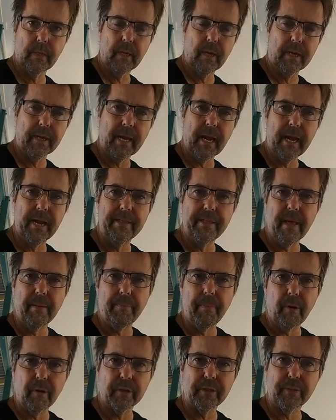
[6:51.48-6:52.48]
Okay, in
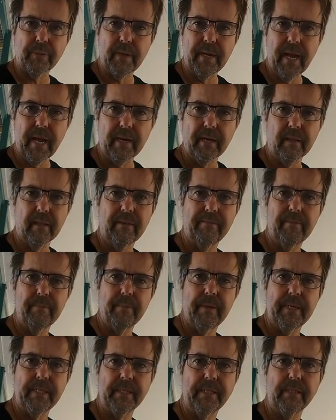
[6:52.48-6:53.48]
that box we had 11
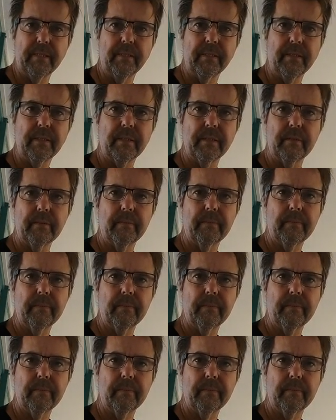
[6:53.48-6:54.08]
pieces.